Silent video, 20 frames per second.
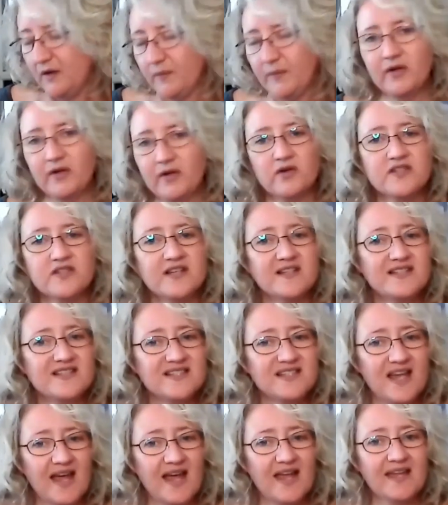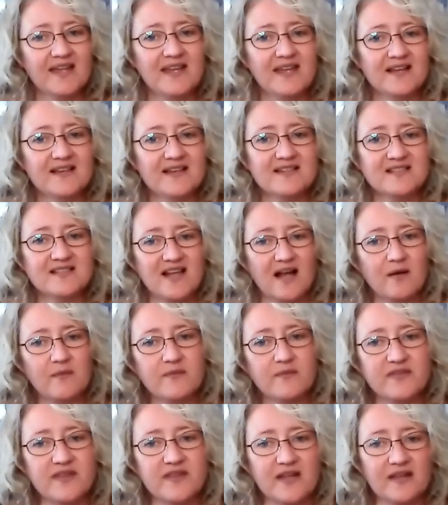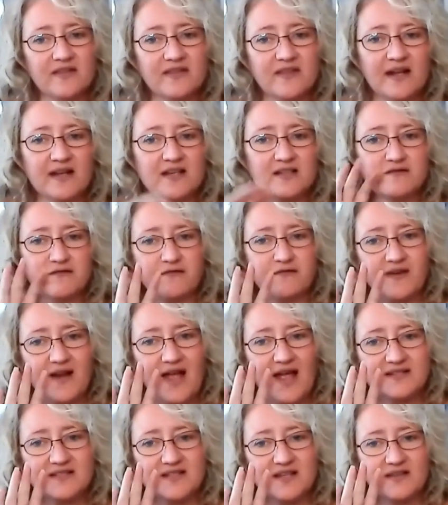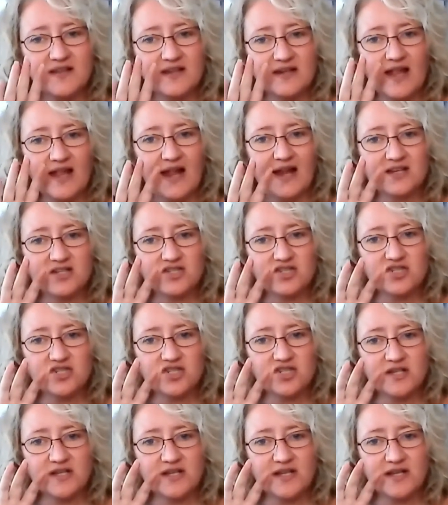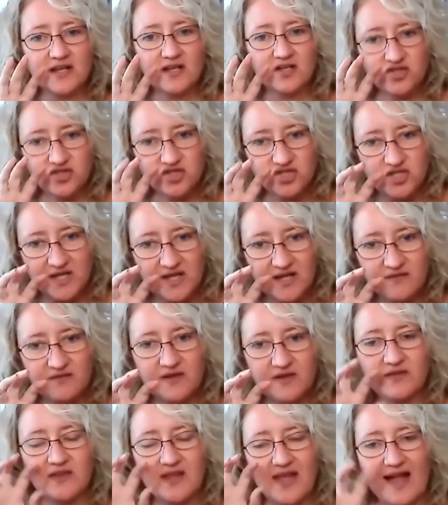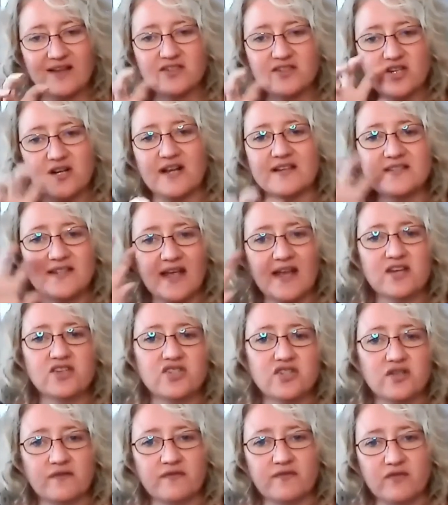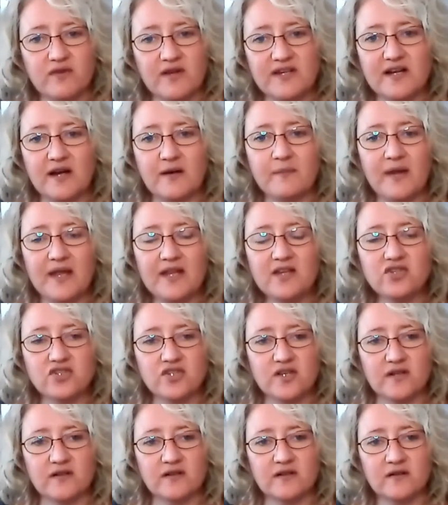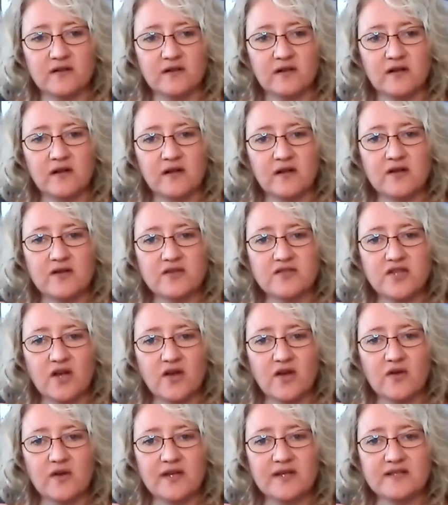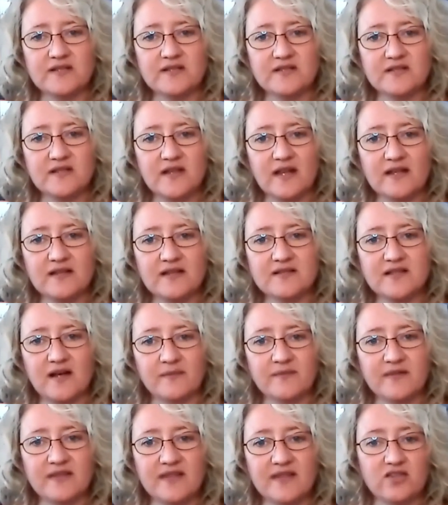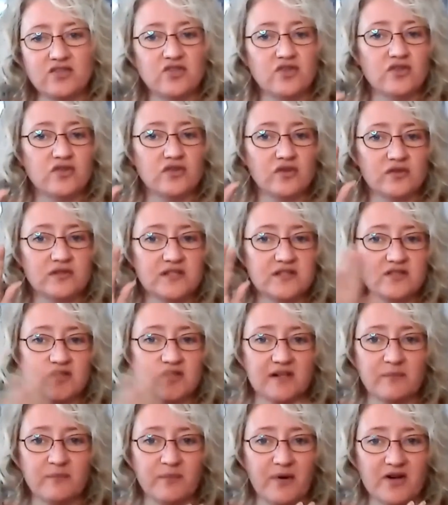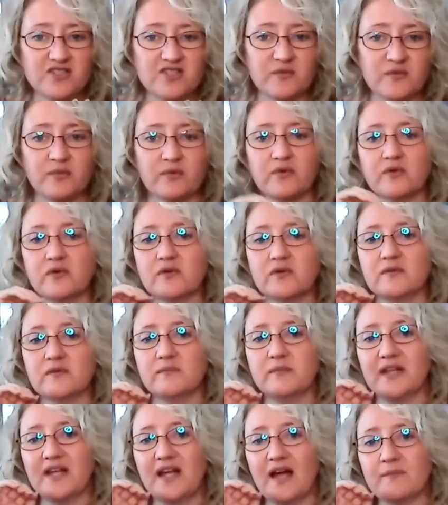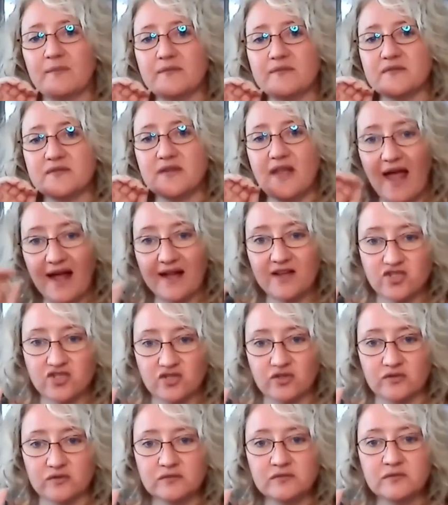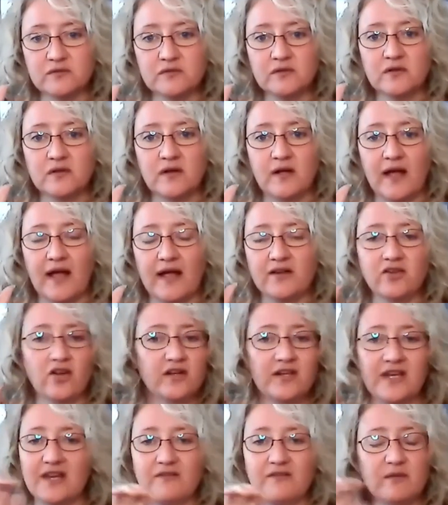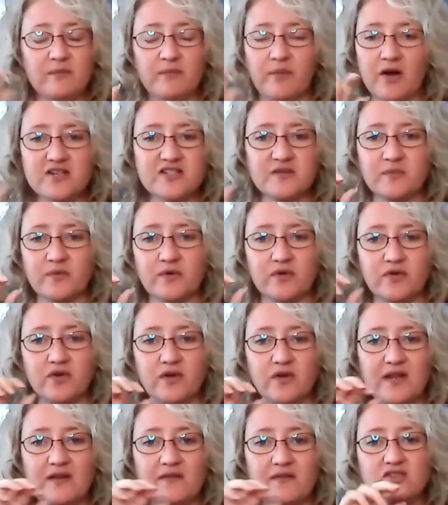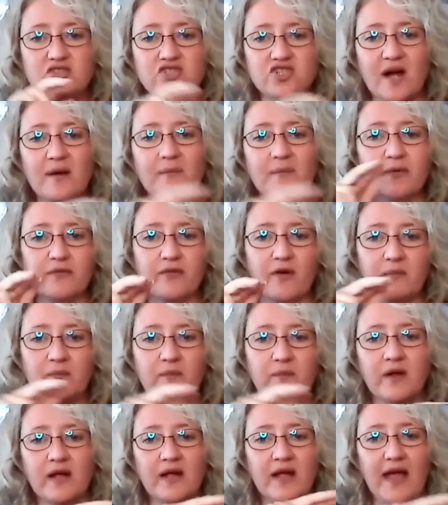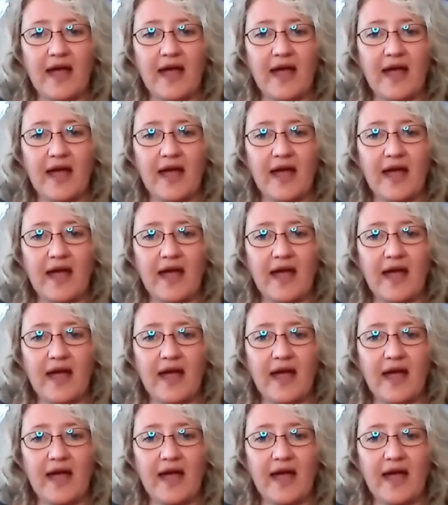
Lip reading: But also it's taking something that is flat and then actually achieving the actualization of 3-dimension. So it's something that you thought is not impossible becomes actual, and not even possible. You even jump from